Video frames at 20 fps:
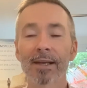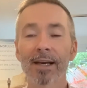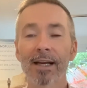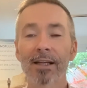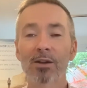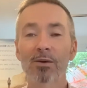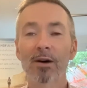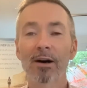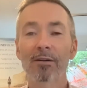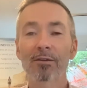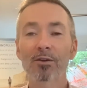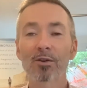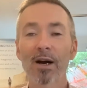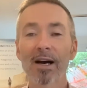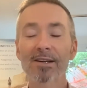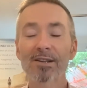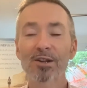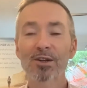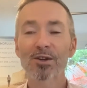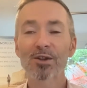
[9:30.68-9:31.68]
And you have
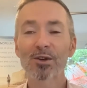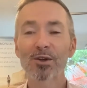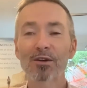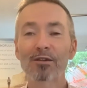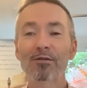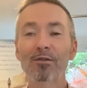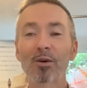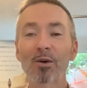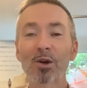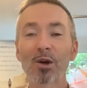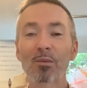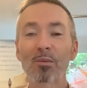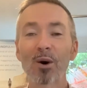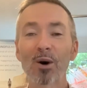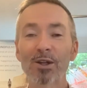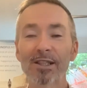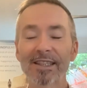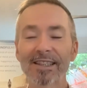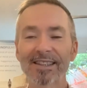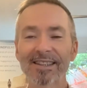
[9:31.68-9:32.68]
gratitude for your
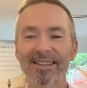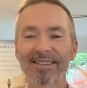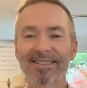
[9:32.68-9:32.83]
body